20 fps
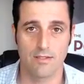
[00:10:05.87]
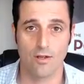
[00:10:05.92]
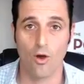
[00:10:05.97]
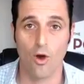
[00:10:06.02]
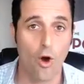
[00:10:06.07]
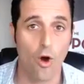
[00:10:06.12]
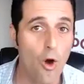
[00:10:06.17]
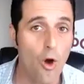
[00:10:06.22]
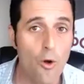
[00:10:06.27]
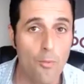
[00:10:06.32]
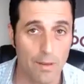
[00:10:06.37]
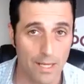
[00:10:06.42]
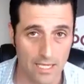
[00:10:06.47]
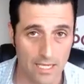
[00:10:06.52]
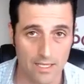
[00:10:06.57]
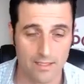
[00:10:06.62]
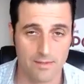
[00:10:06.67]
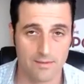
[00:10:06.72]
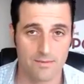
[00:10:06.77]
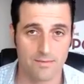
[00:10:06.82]

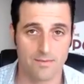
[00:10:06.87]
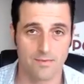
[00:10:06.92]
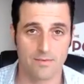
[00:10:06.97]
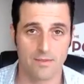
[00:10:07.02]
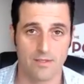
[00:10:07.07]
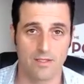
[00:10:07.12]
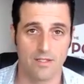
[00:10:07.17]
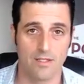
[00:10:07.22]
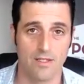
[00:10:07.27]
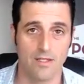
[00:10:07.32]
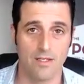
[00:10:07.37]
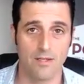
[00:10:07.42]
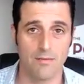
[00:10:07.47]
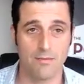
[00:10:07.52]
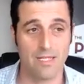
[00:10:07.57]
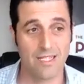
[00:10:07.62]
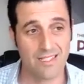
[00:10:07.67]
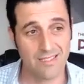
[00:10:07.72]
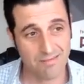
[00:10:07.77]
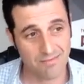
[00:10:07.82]
Hoping.
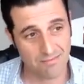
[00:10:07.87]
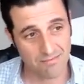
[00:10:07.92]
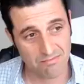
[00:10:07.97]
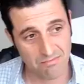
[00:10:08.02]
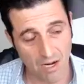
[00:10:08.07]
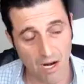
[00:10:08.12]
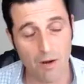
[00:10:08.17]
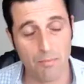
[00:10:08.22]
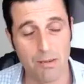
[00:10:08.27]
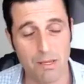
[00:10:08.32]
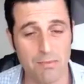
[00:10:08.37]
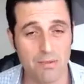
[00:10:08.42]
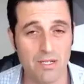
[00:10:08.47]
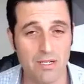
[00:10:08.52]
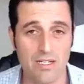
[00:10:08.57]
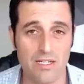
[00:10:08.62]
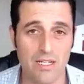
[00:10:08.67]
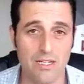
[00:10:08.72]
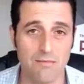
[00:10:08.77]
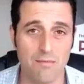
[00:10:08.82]
Because are people
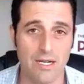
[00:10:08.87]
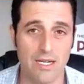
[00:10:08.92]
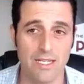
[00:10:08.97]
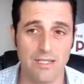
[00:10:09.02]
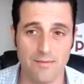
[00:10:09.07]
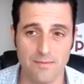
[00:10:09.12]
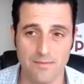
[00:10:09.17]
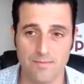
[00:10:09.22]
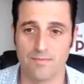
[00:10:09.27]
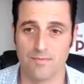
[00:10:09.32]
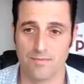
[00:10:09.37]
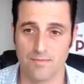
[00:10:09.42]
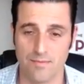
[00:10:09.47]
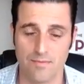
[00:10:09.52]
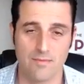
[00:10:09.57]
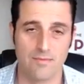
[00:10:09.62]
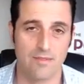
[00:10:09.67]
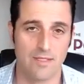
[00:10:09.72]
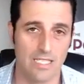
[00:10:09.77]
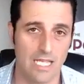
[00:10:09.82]
going to need money?
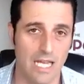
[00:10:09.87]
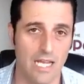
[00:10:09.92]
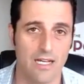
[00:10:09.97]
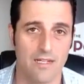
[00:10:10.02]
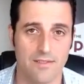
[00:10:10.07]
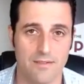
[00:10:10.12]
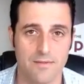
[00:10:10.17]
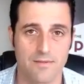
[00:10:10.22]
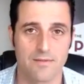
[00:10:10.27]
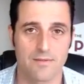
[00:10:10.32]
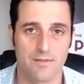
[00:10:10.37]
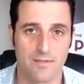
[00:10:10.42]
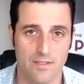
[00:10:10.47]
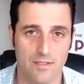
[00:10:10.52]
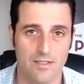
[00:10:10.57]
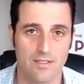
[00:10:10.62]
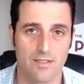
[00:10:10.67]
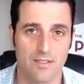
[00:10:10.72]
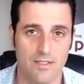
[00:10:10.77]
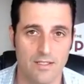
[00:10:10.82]
Yeah.
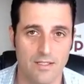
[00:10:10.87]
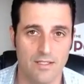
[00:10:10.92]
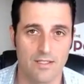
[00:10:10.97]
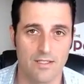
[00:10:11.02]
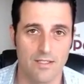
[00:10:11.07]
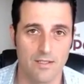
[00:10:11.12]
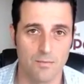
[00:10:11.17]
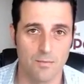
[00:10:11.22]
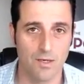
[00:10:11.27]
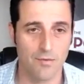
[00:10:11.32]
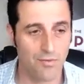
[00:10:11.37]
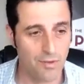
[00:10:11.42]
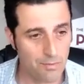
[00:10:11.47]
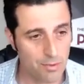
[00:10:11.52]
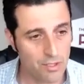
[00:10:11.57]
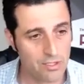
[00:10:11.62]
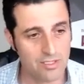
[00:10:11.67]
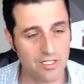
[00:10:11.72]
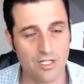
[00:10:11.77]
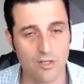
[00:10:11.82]
But if the
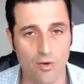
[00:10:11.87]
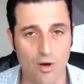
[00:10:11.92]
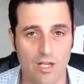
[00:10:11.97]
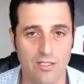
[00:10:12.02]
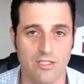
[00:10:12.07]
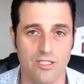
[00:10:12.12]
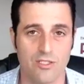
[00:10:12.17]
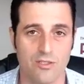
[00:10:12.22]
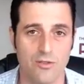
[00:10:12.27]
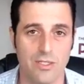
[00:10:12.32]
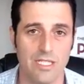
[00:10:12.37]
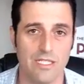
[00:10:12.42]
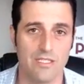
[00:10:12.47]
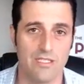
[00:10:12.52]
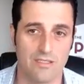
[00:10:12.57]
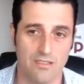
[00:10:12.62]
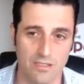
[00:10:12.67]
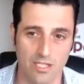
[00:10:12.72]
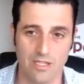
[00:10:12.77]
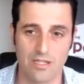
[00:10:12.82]
person across the
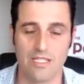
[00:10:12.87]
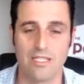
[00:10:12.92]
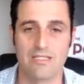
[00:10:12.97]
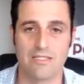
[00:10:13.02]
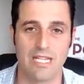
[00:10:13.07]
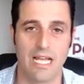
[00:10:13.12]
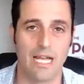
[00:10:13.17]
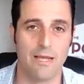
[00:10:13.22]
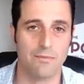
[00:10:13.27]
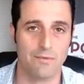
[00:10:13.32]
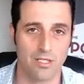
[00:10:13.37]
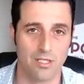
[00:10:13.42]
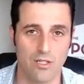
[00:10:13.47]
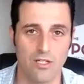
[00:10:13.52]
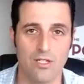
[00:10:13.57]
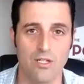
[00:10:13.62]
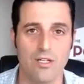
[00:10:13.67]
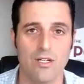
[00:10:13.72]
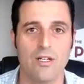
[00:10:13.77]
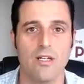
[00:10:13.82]
street took this time to
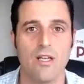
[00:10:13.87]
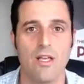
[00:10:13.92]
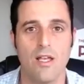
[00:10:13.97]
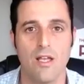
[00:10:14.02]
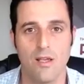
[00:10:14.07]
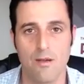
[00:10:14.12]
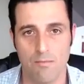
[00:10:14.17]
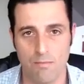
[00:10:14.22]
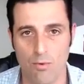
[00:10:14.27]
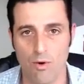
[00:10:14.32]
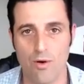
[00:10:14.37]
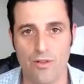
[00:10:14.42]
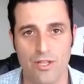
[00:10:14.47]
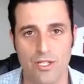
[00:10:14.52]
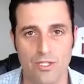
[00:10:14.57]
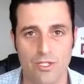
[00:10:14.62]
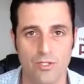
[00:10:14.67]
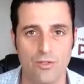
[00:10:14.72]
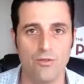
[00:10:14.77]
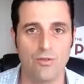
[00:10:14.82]
learn more
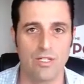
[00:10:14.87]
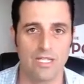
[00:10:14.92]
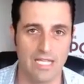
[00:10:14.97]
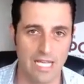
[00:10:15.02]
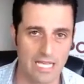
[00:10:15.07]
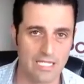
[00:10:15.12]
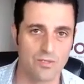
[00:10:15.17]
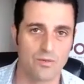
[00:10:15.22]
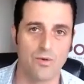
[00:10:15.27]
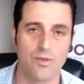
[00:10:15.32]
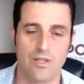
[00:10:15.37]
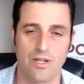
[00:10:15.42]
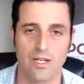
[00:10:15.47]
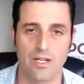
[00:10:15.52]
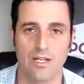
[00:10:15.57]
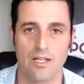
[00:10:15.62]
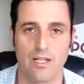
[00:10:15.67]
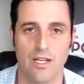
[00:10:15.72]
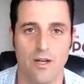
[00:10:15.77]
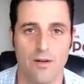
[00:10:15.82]
than you, guess where they're
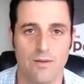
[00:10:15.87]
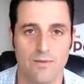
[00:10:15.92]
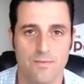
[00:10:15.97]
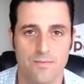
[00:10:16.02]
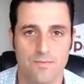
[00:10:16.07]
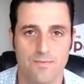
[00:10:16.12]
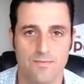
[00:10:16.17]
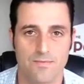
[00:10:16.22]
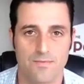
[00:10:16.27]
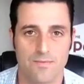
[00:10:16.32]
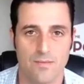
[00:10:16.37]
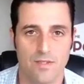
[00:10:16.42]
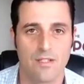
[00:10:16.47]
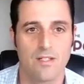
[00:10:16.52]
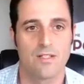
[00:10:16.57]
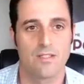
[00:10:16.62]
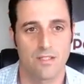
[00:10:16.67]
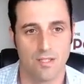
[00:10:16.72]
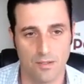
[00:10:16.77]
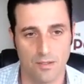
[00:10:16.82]
going to go?
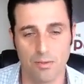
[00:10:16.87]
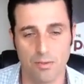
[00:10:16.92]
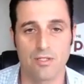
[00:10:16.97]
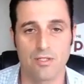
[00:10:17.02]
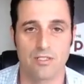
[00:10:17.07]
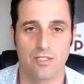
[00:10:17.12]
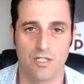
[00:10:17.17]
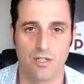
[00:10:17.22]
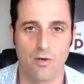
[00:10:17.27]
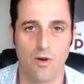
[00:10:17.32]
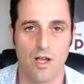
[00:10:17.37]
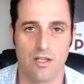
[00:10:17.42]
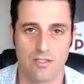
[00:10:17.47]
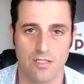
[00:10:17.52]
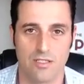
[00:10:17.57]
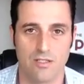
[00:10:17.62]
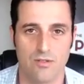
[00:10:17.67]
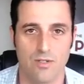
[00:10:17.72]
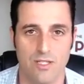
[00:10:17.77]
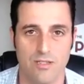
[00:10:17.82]
To the person across
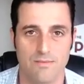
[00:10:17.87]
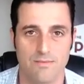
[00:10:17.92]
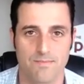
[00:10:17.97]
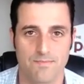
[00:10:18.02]
the street.